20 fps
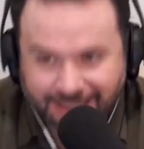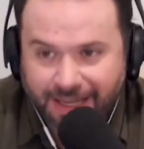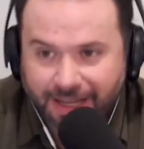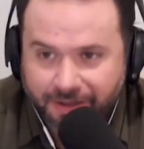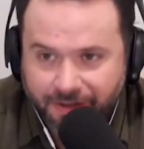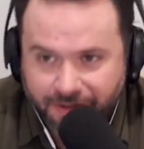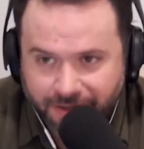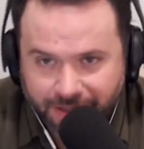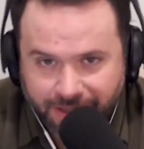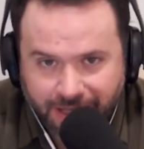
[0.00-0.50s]
At the
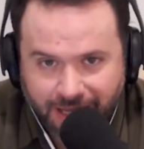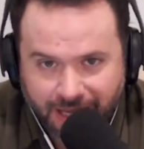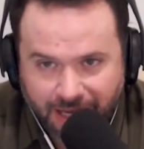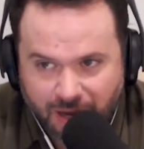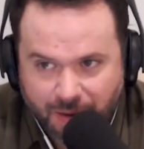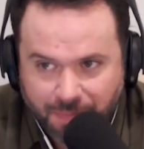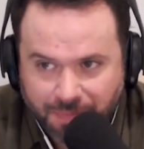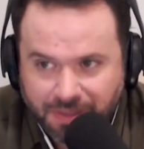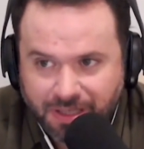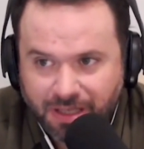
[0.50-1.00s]
end of the
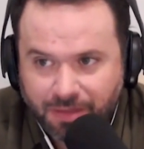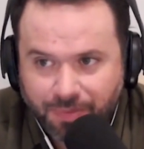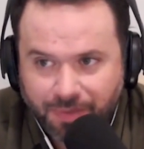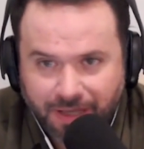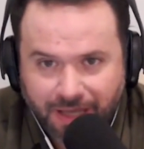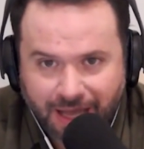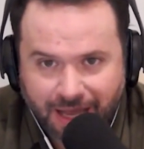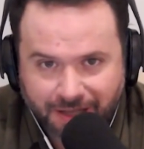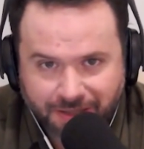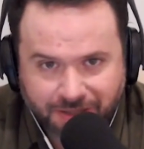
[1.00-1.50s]
game,
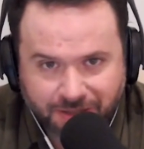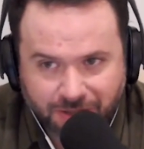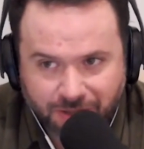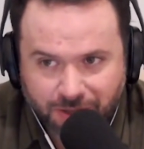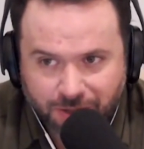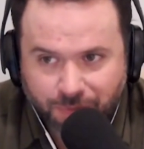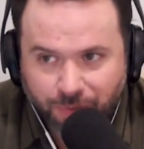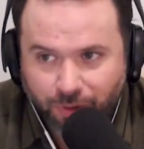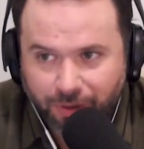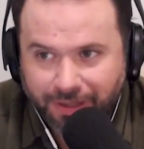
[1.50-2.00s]

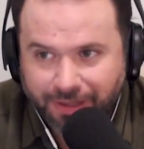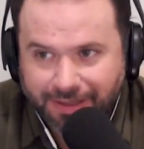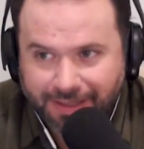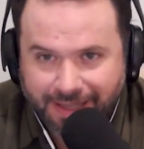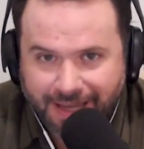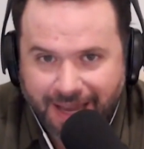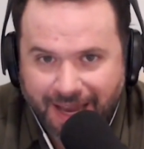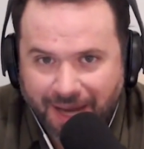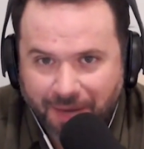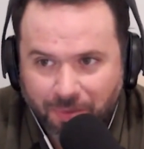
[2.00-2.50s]
TBS is putting
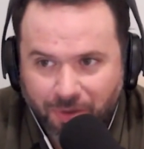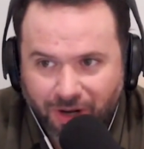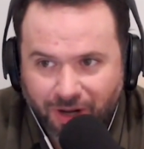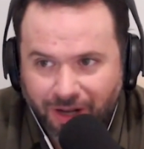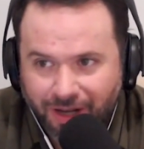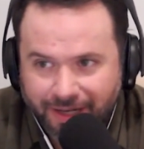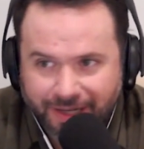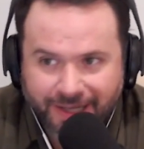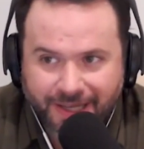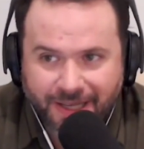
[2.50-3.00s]
the
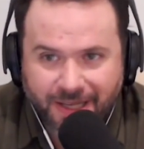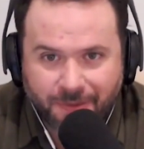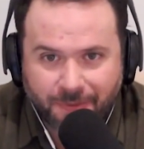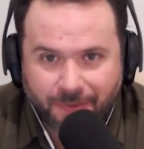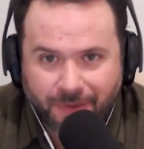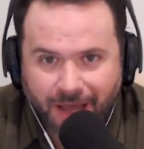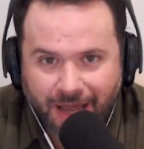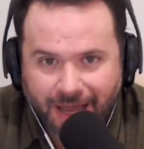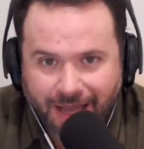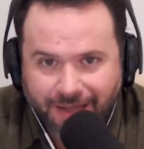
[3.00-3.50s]
camera on
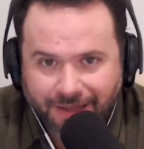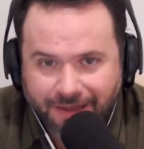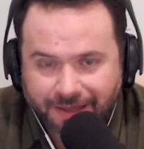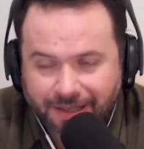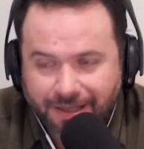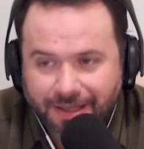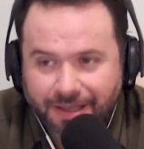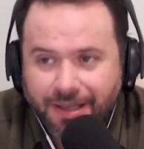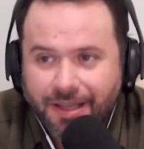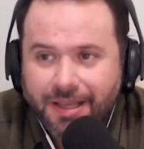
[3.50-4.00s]
him at
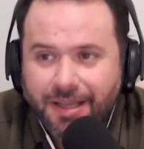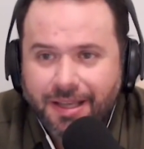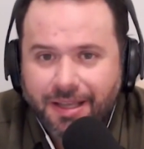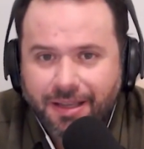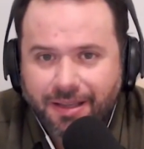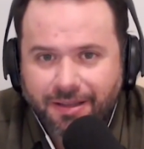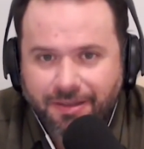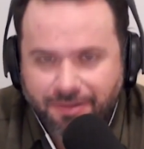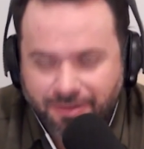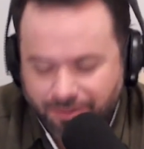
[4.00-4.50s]
the
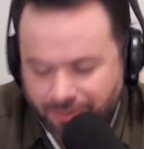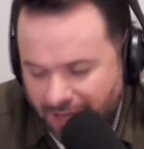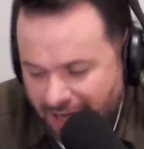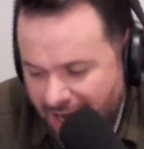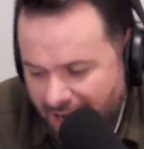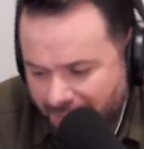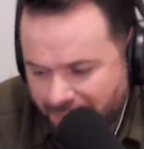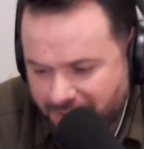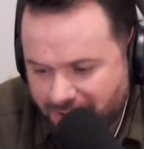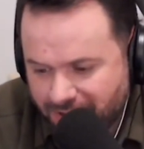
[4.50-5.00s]

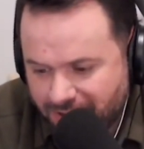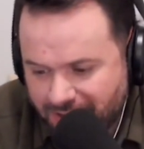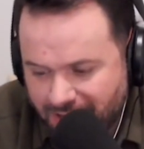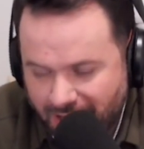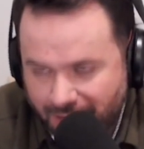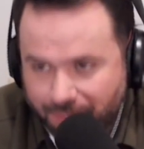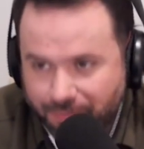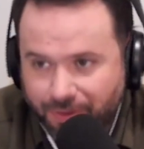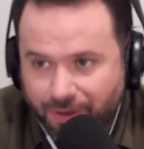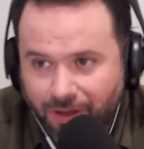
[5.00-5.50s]
top
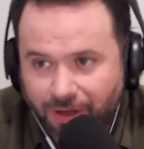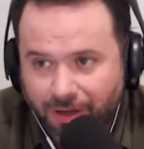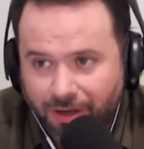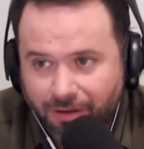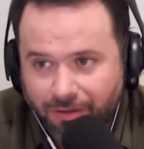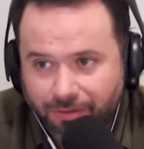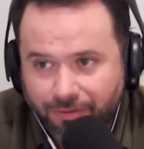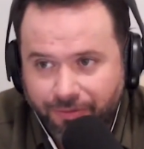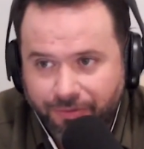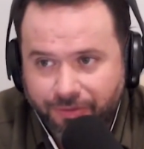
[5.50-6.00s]
step
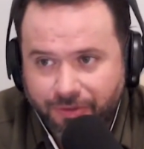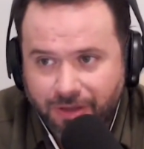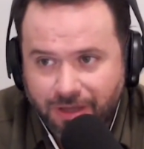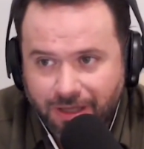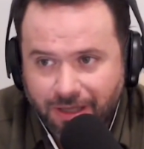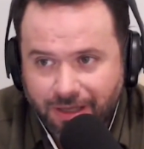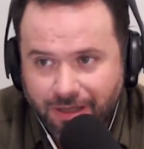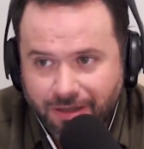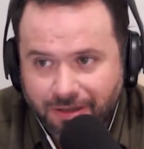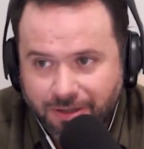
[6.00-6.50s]
of
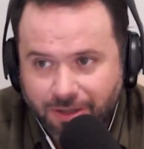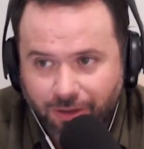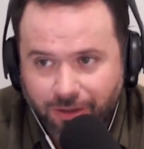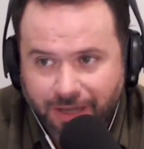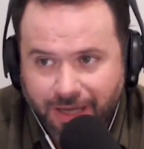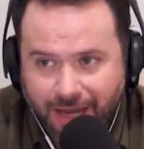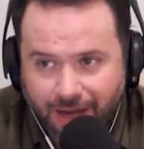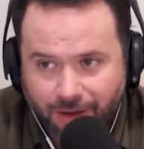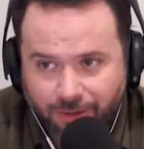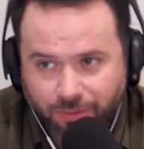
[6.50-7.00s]
the
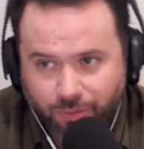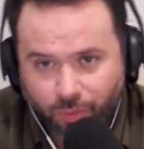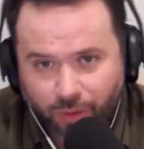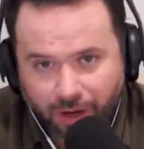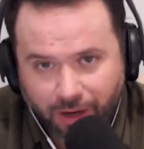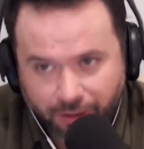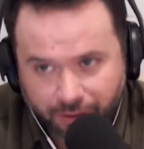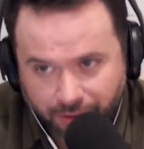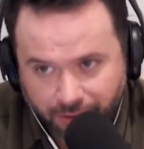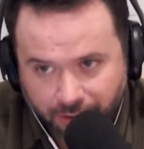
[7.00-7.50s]
dugout
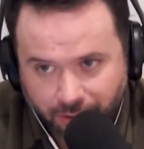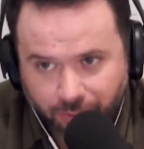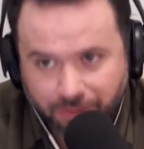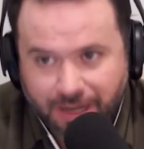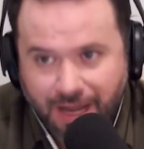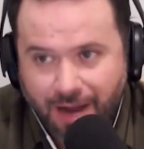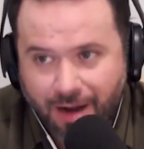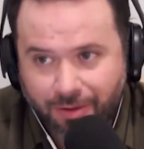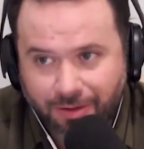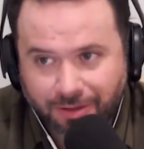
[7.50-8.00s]
where you
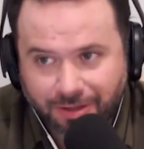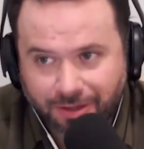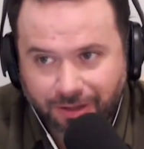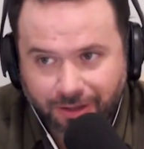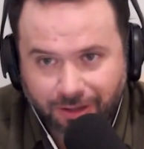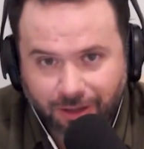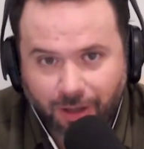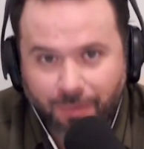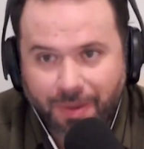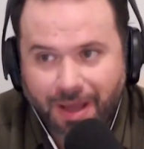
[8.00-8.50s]
go down into
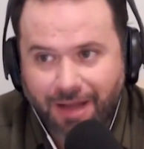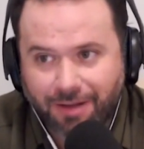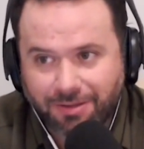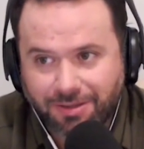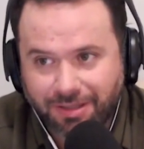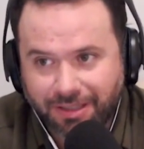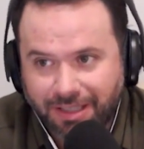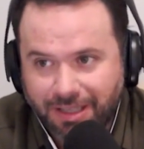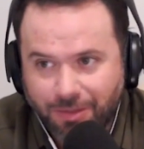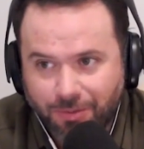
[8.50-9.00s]
the
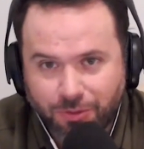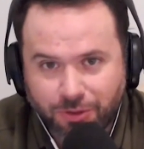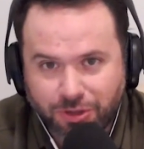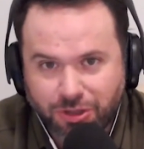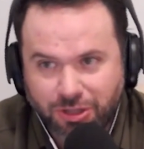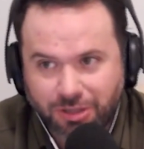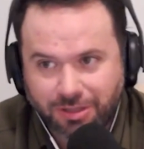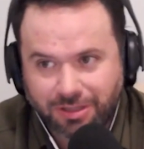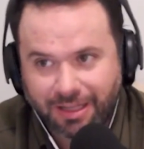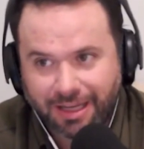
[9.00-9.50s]
clubhouse. Like, he
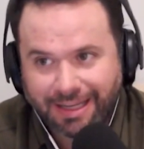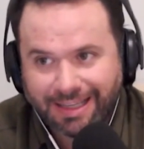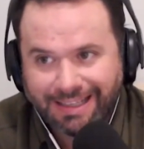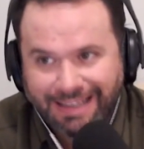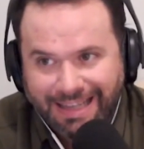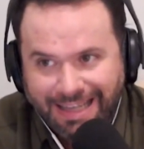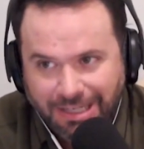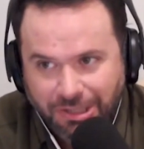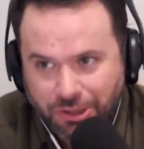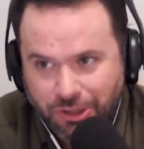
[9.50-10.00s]
was just
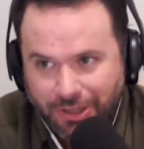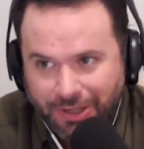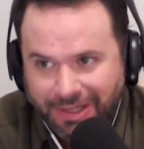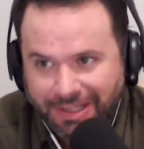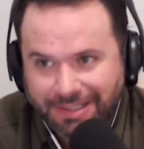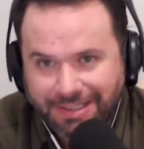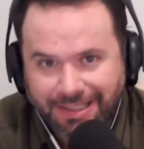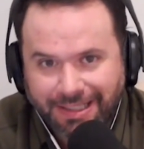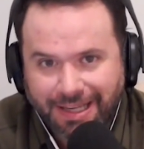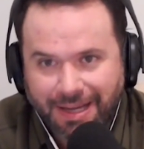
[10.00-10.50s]
like
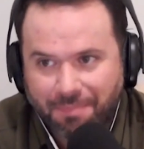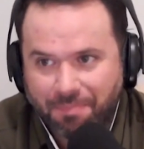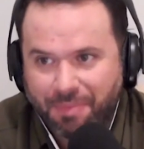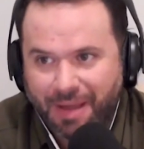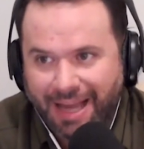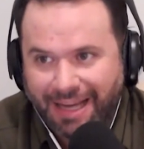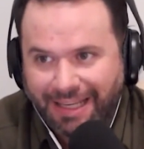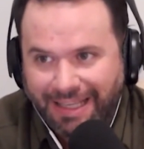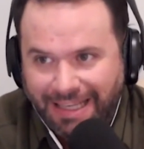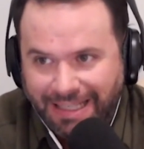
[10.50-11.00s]
itching to get
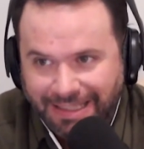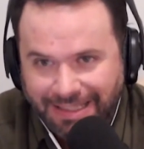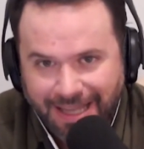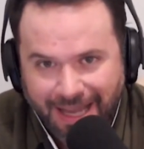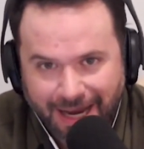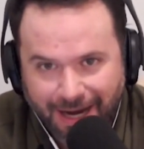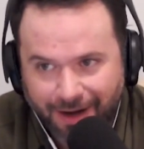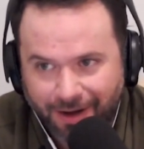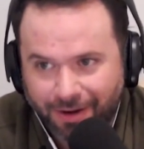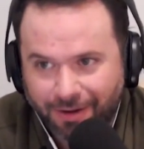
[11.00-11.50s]
back in
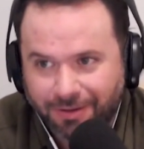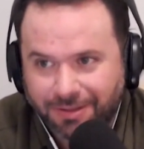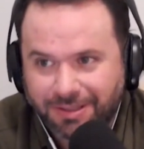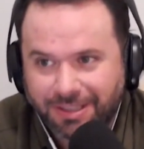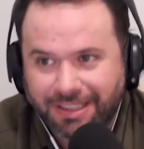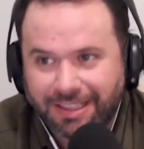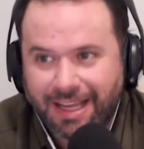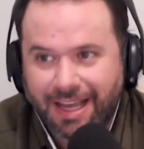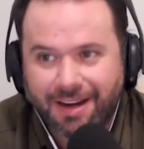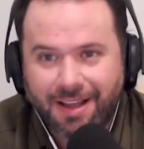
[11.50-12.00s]
there,
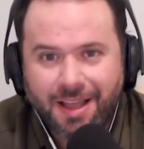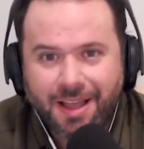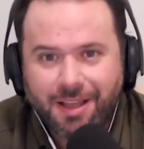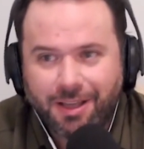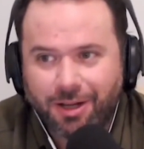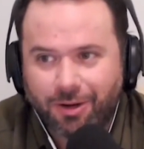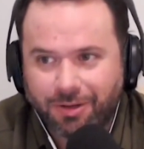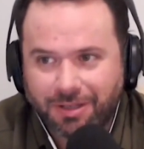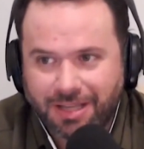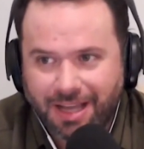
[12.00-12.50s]
to get,
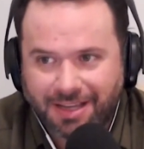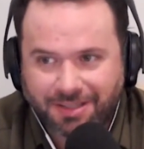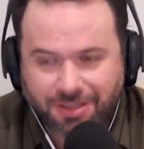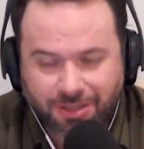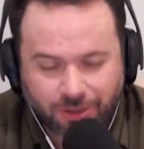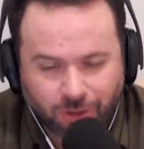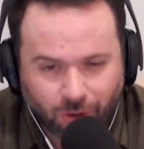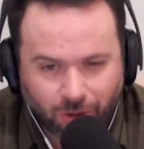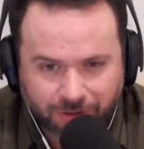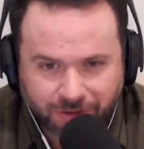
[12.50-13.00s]
he has
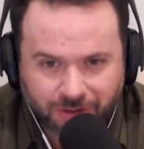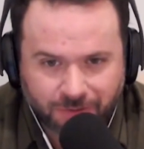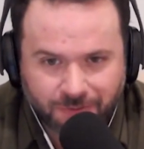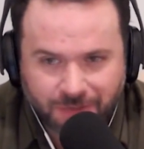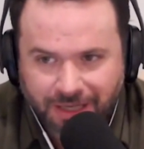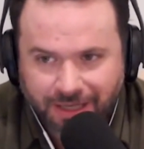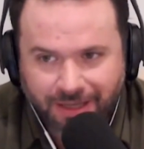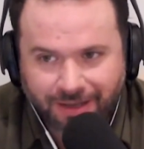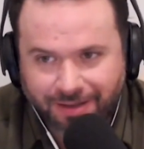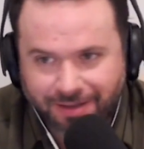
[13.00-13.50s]
to talk to the
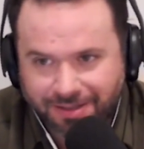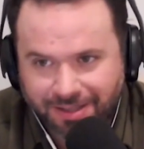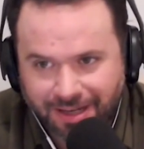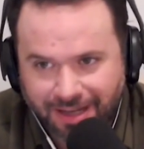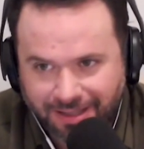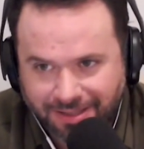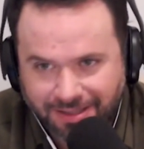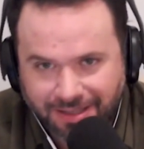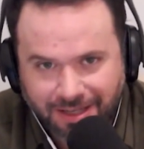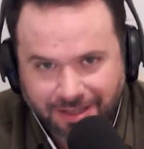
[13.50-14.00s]
media as the
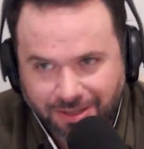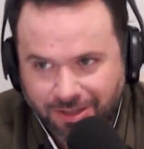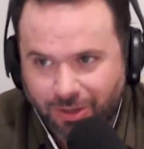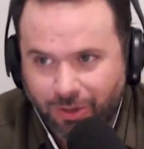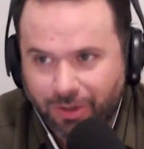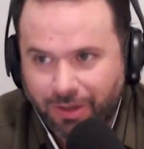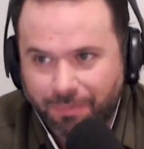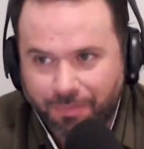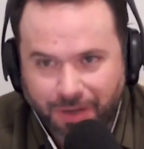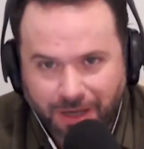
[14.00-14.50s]
next day's
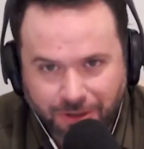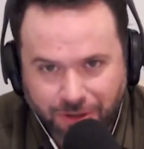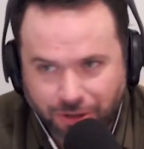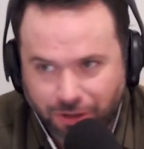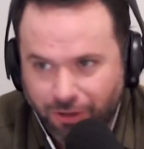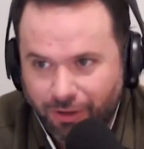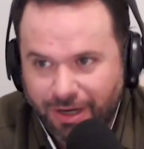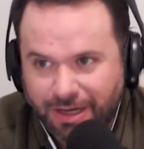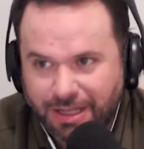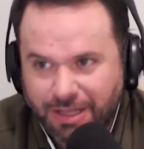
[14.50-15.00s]
starting
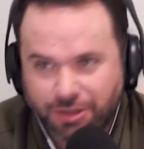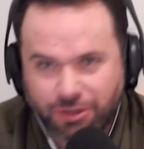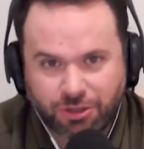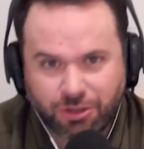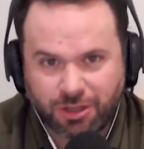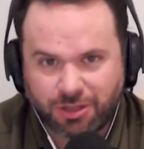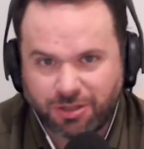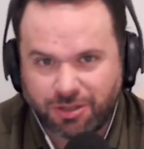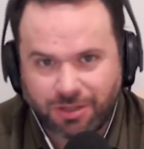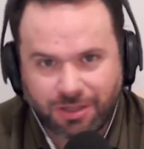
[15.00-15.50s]
pitcher, and you
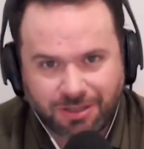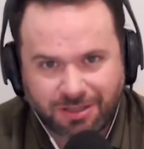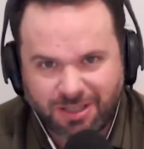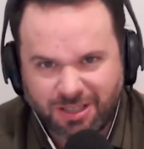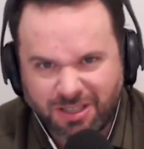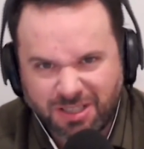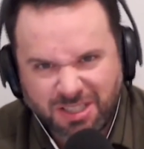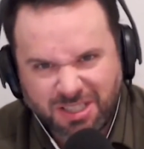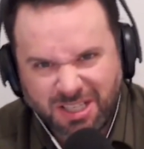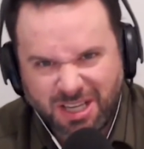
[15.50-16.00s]

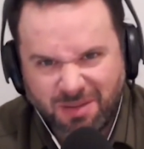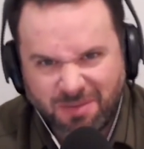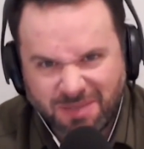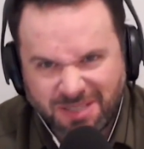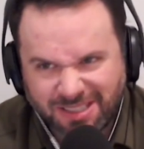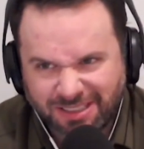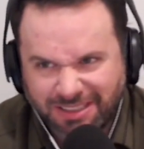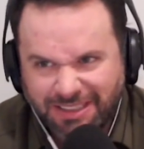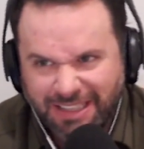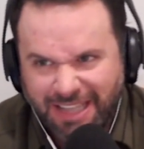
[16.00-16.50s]
see him,
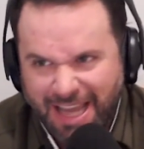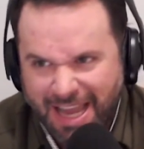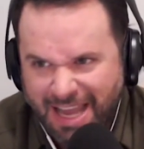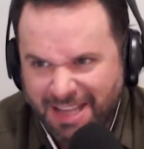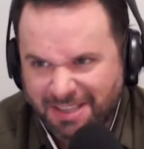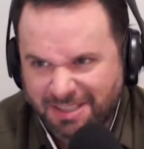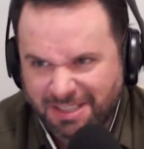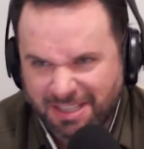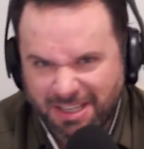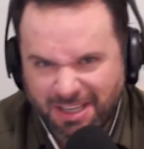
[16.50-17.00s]
he's a little
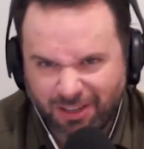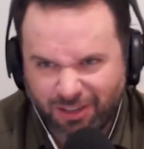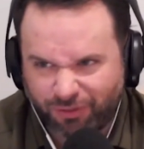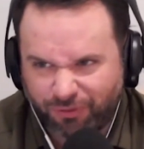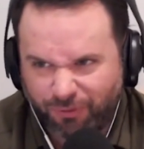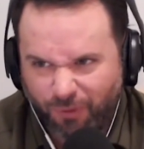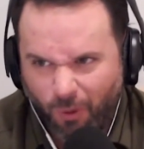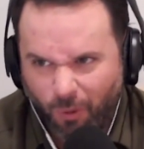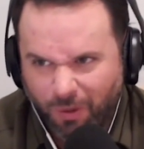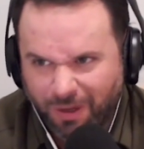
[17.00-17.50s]
antsy,
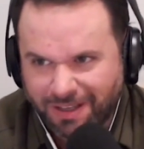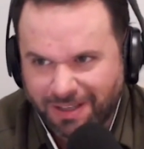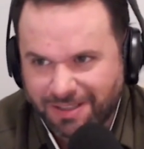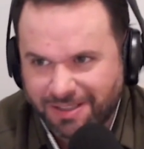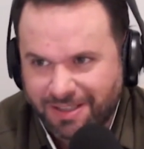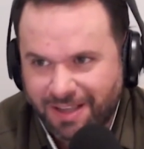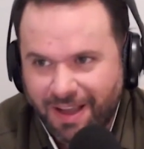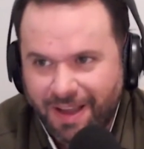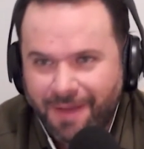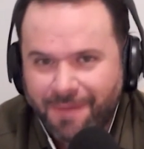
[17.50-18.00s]
he's
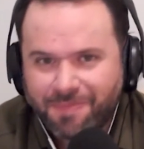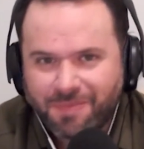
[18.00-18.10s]
focused.